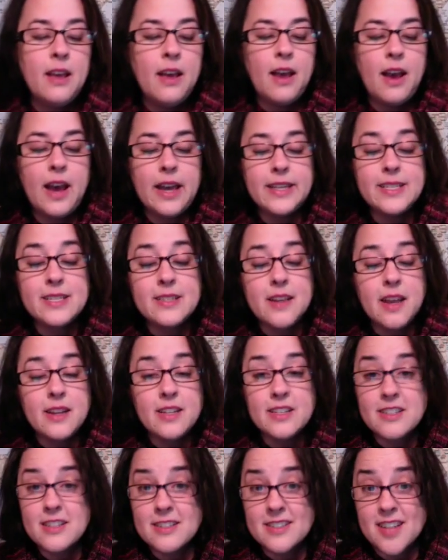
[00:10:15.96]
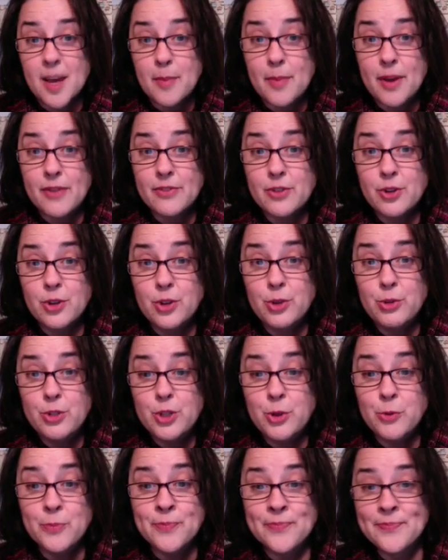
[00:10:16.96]
I decided to stop after clue
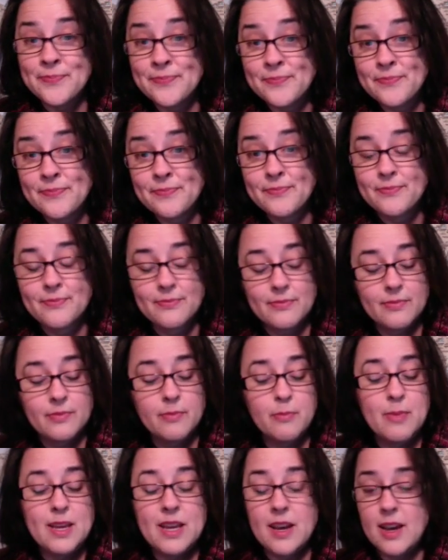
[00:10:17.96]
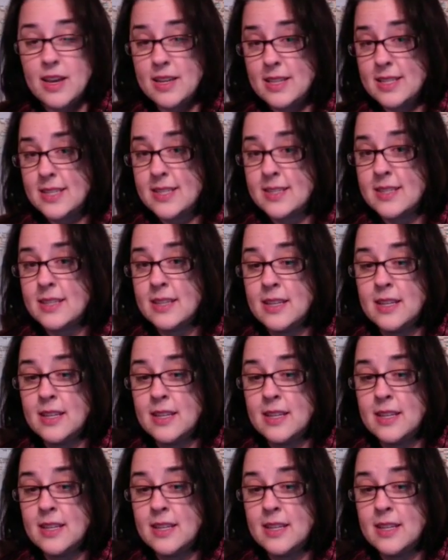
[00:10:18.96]
2 because